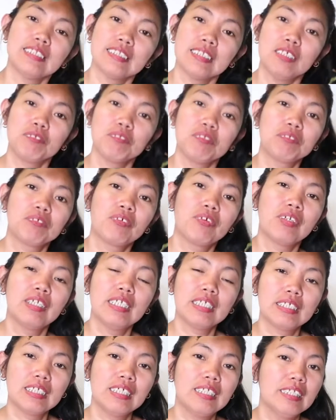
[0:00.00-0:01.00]
I said
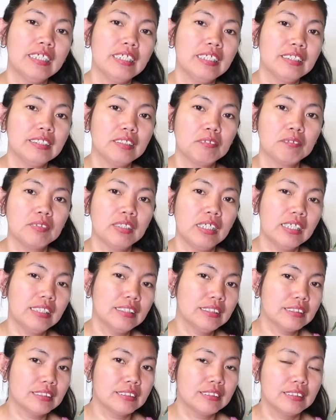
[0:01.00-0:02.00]
before, Calathea
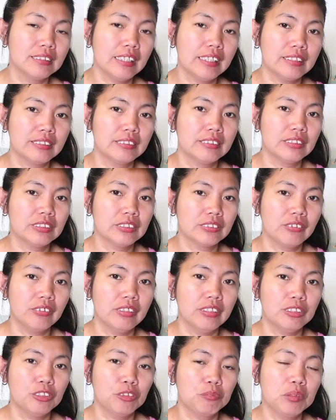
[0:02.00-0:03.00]
plants like their
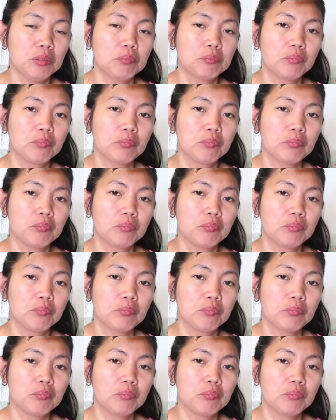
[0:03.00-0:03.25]
soil to be